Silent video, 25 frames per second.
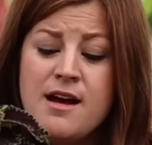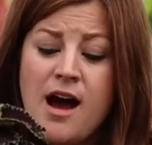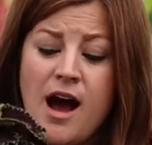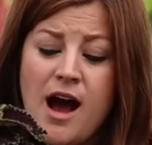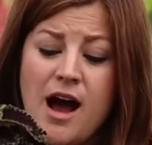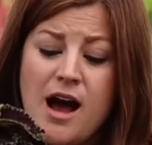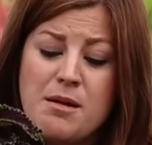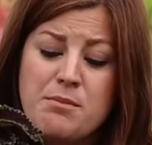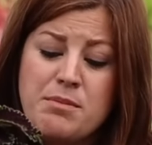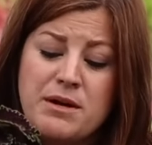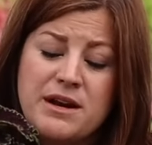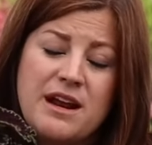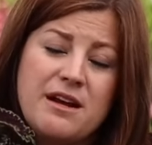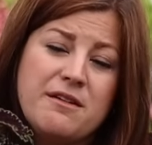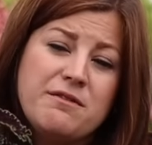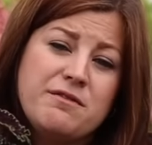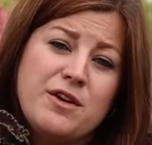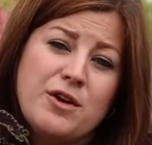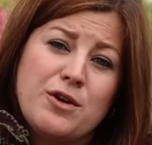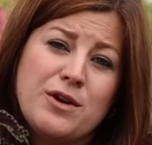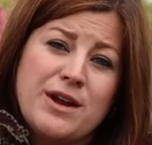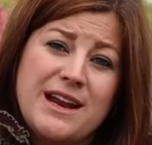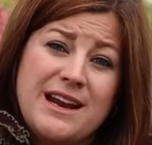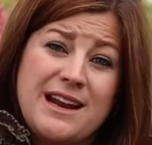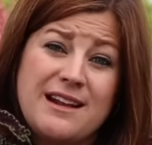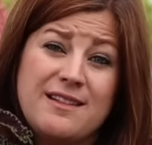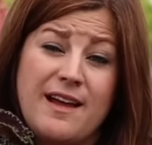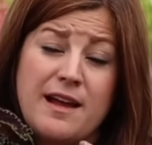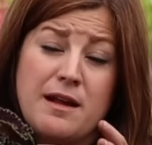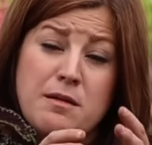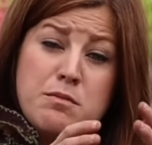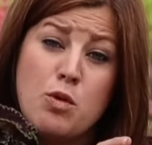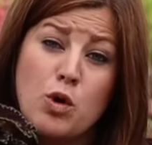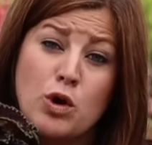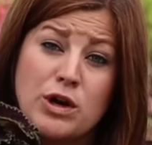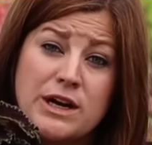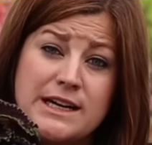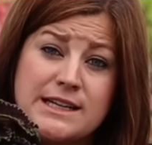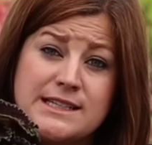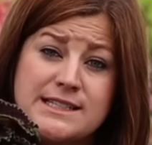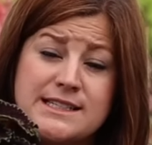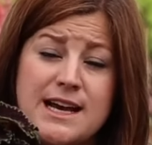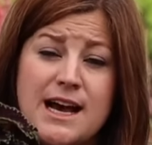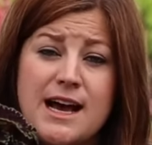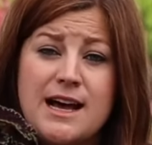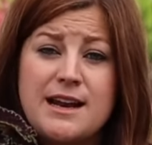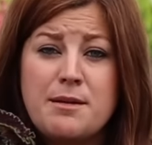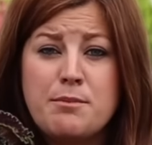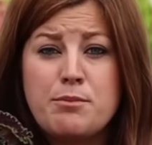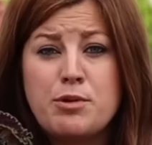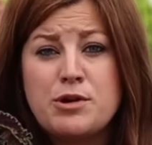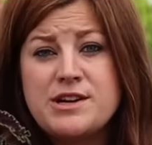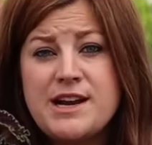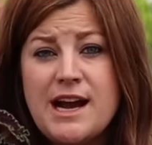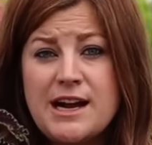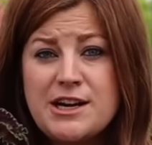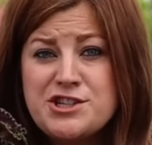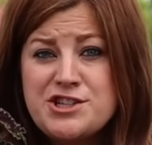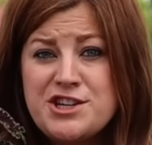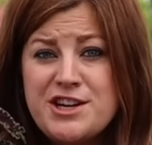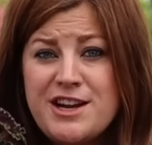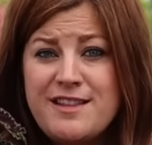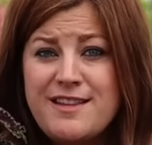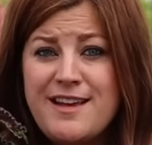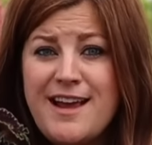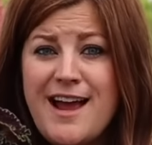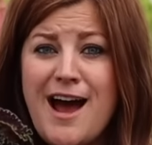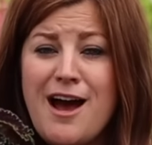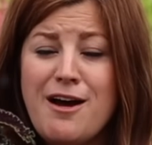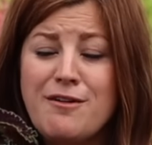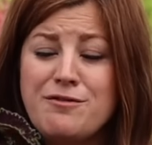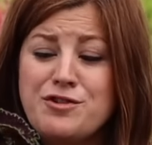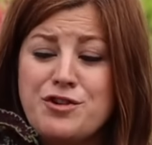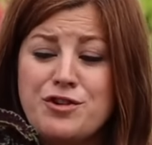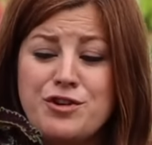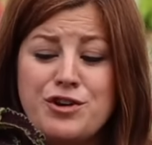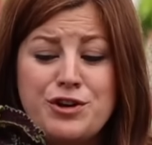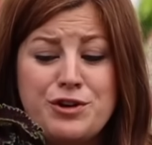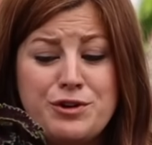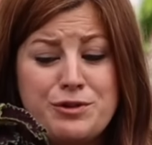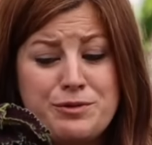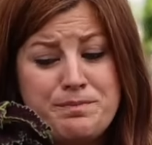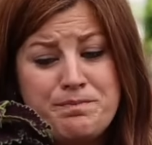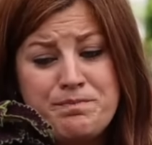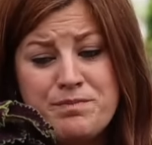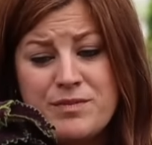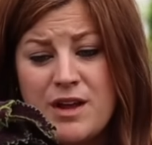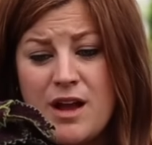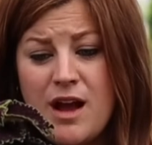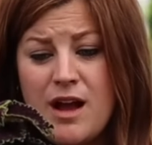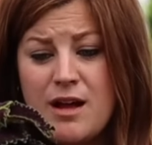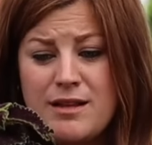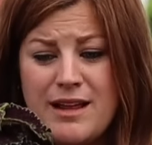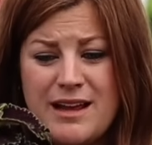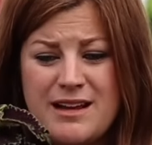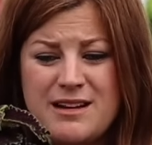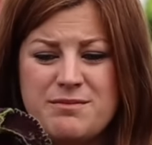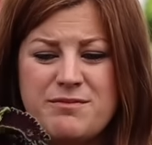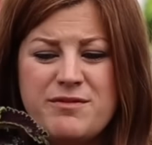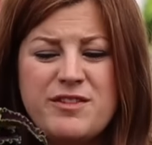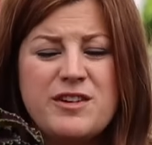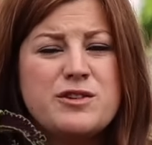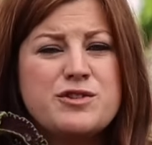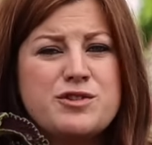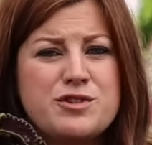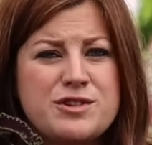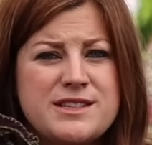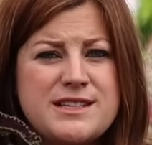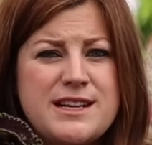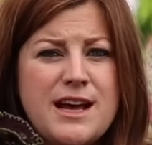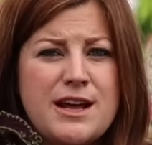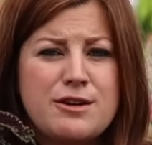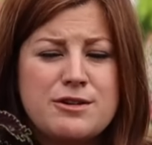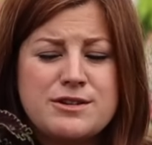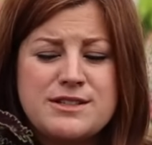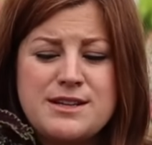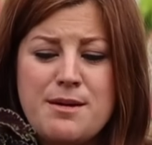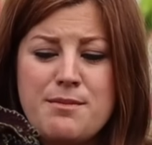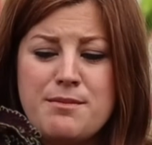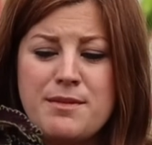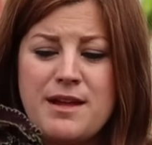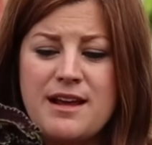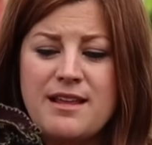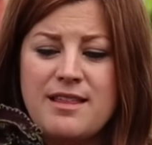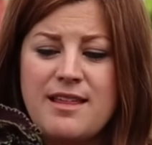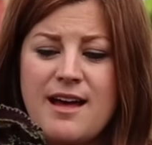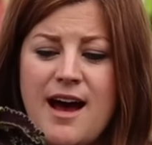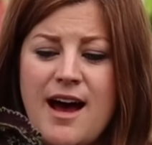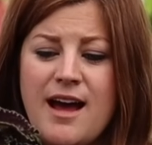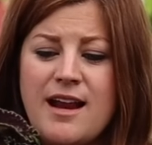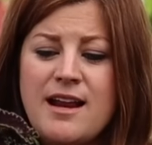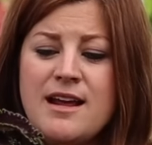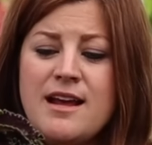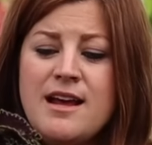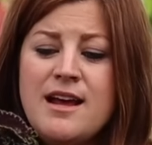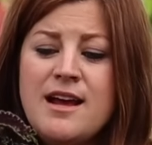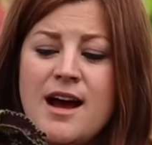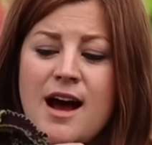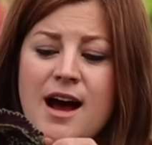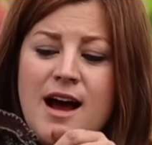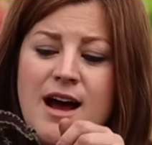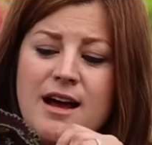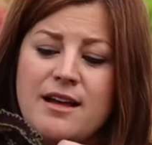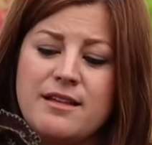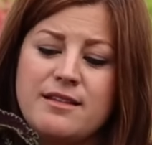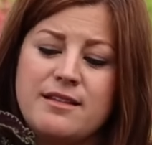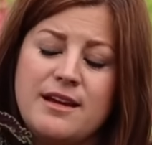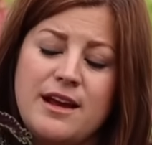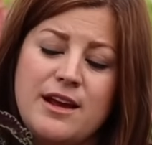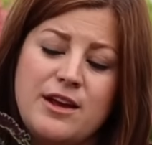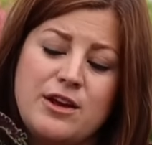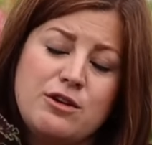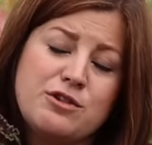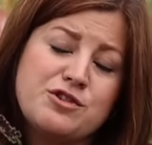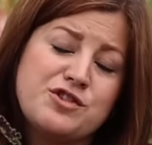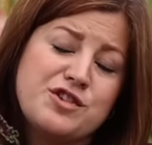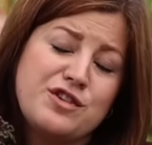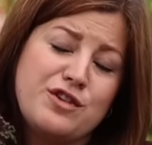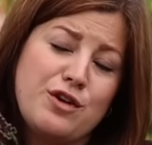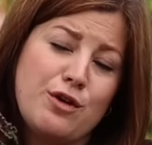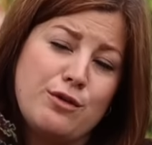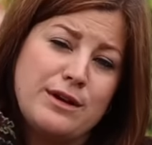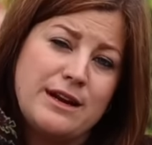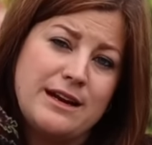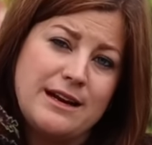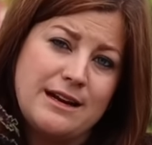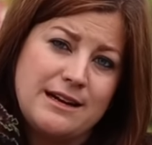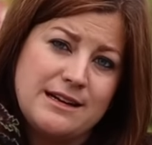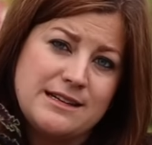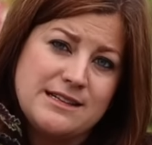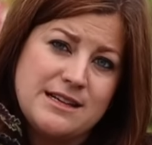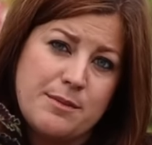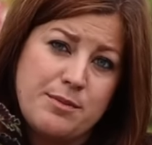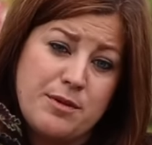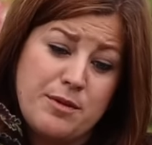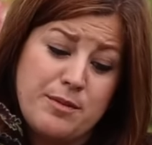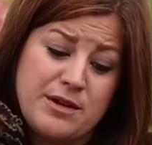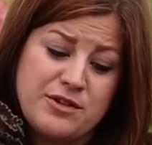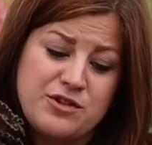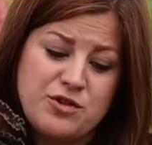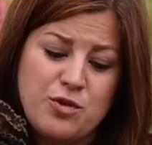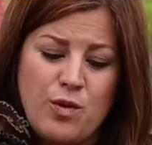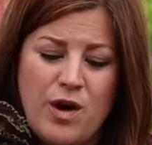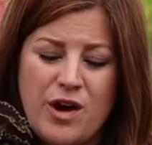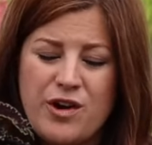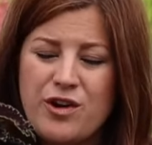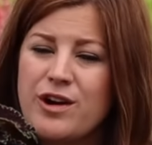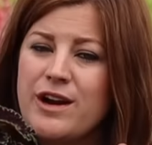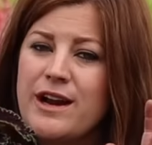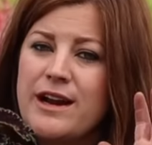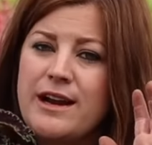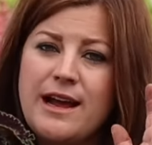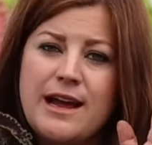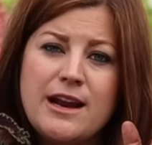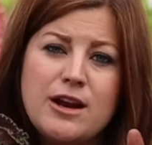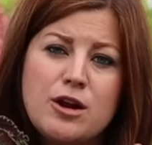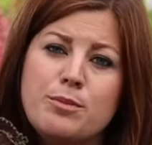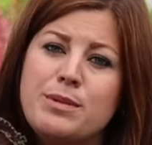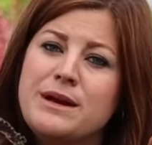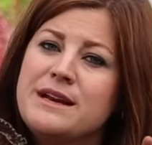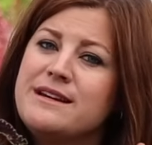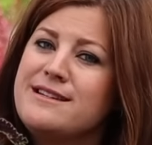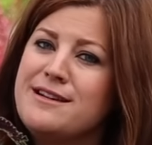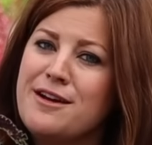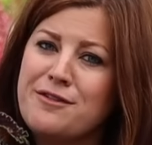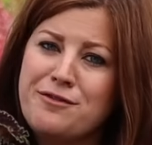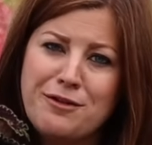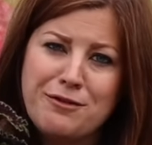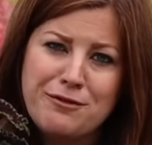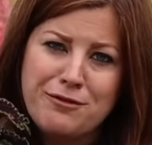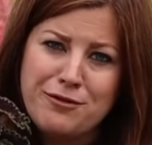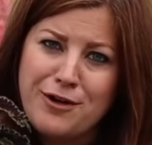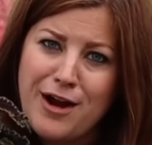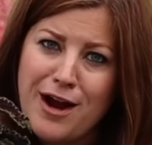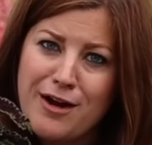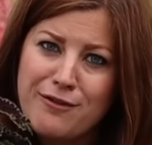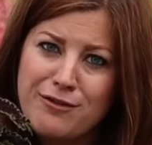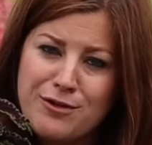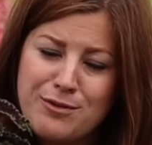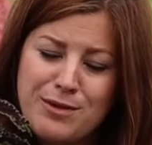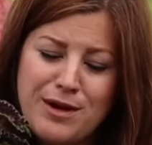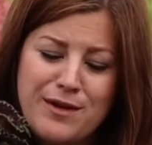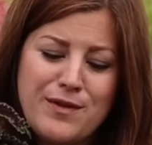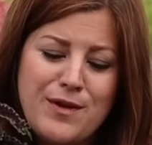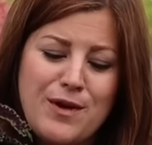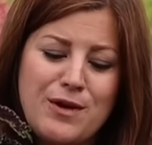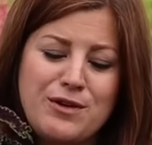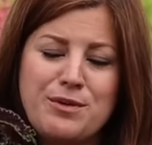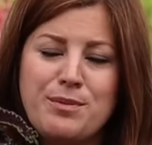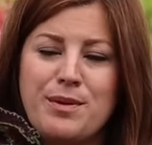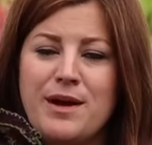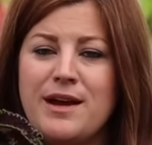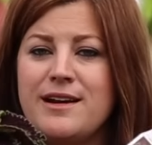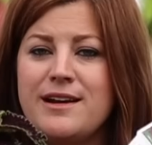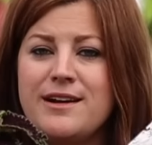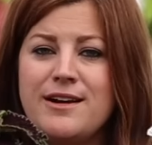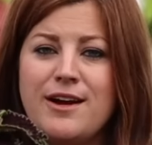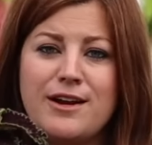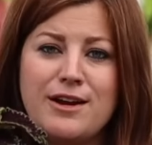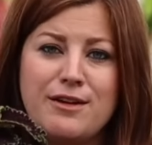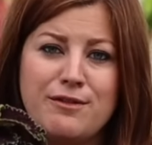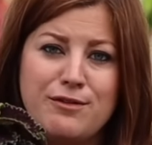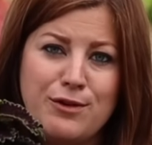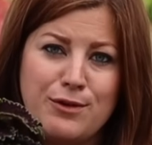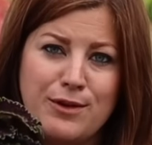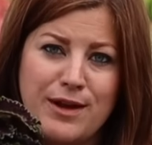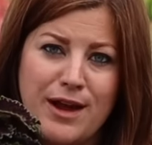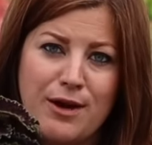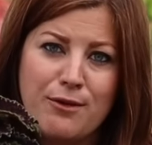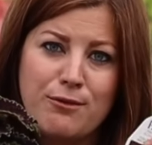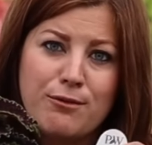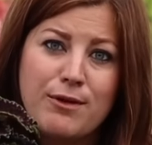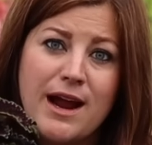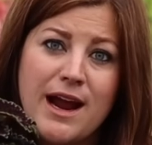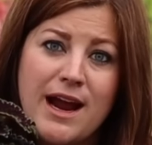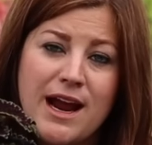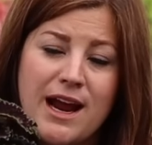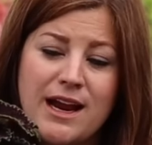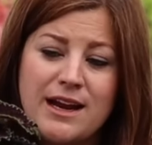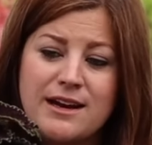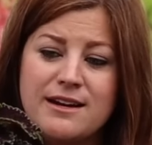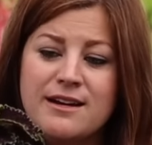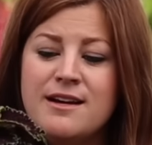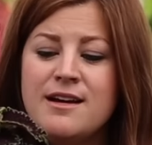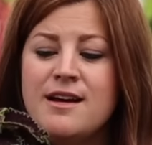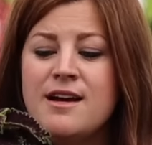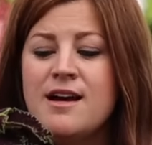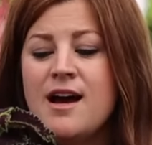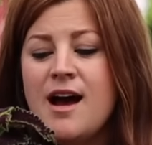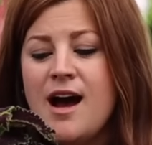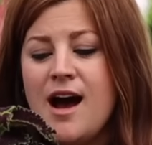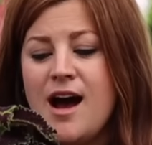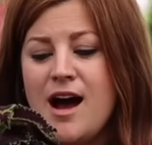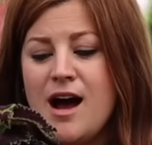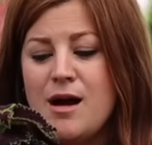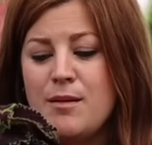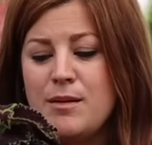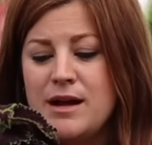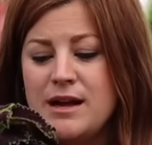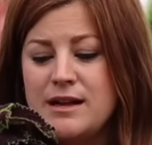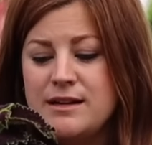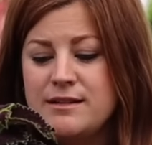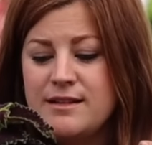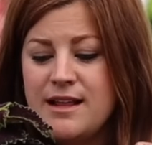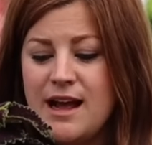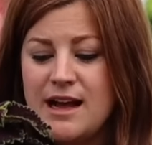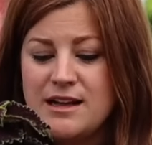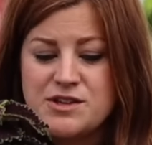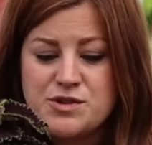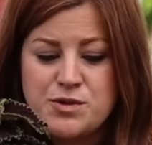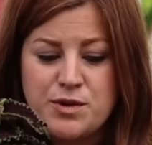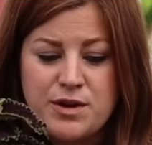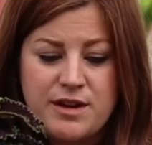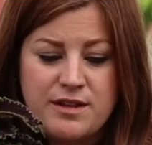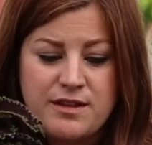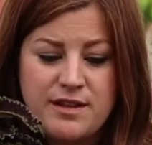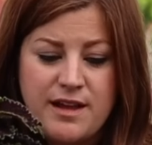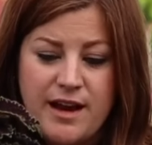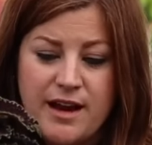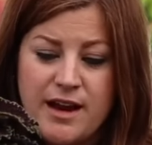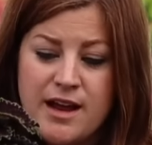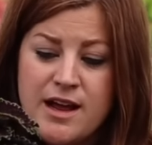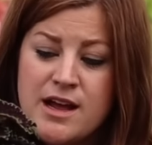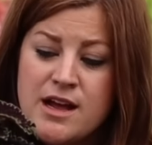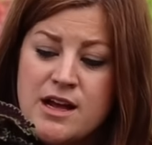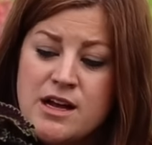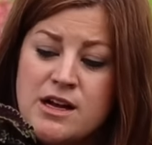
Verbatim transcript: Um, but if they're getting like morning sun and protection in the afternoon, uh, like filtered sun or something like that, uh, they usually don't need any supplemental watering. It'll be different for everyone though, depending on if you get rain um, and that sort of thing.